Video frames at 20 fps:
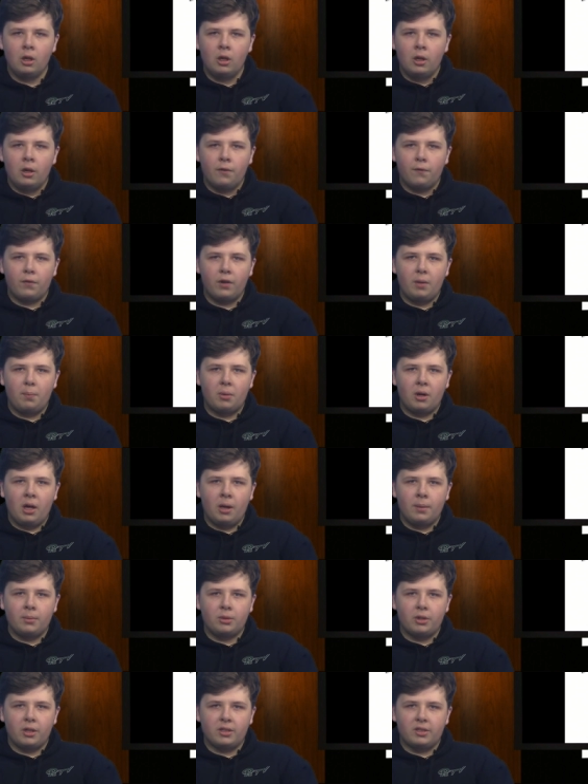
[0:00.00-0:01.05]
Free
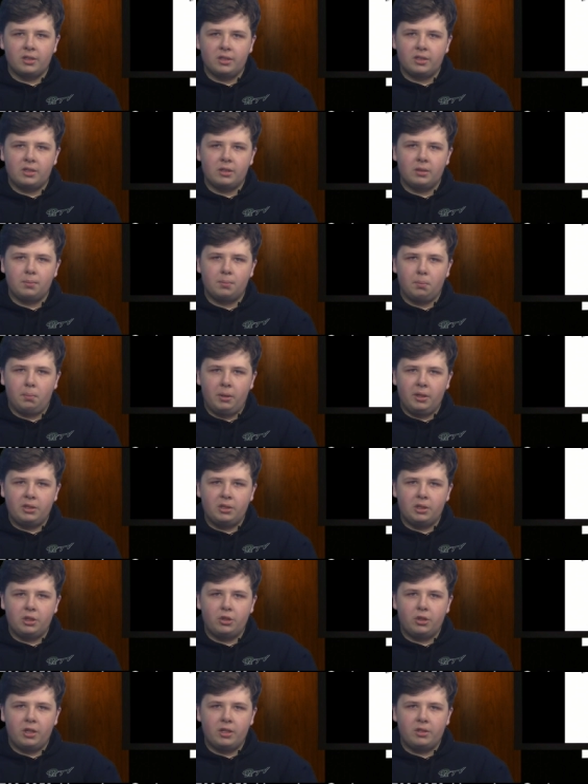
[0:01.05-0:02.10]
prom dresses.
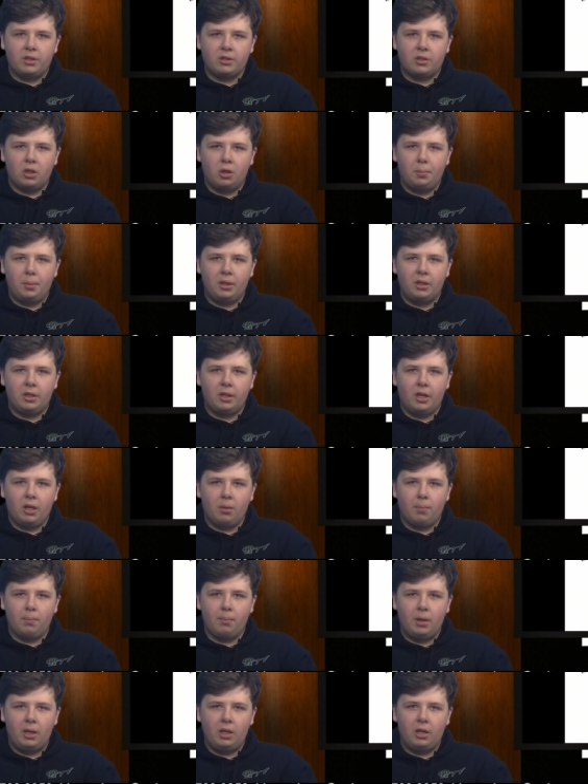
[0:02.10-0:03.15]
Blessed Dress is hoping to help
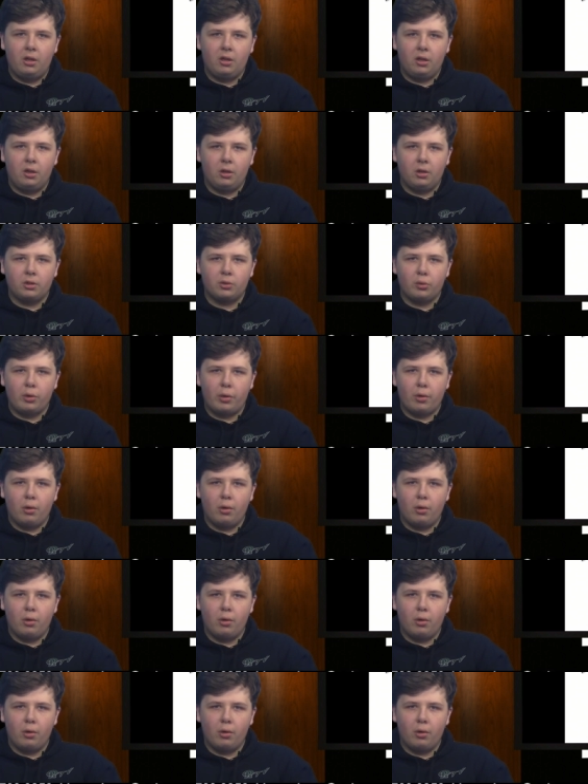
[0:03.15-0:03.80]
many girls with